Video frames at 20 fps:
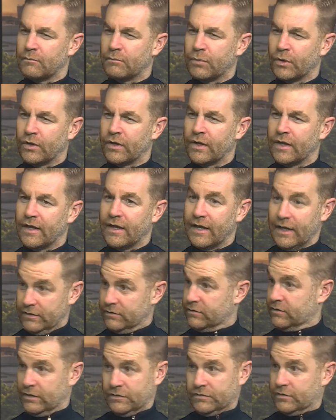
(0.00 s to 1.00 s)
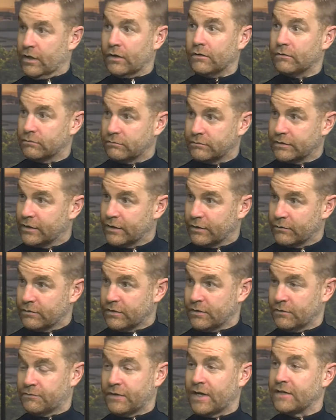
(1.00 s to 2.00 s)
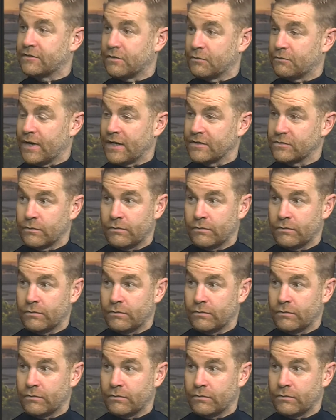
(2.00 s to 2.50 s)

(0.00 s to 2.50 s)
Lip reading: but it's still, you face the facts.